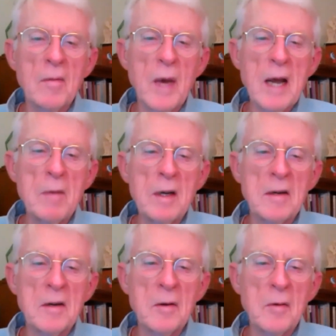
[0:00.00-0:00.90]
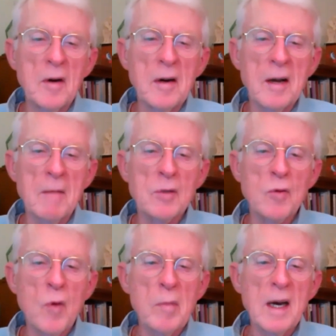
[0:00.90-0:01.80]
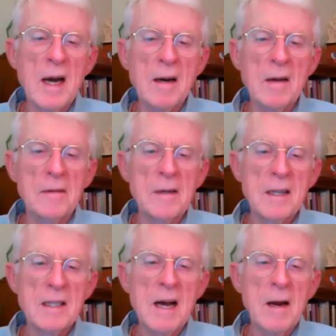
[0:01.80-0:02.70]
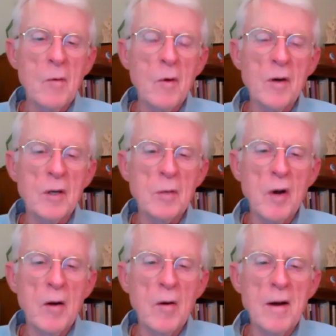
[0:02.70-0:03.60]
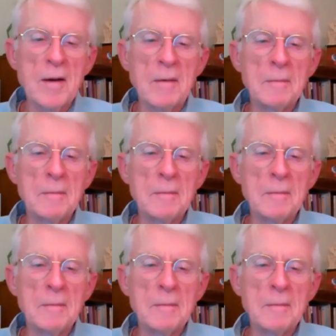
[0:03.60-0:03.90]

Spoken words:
baby to come swimming out of Sally Ward Spring Run.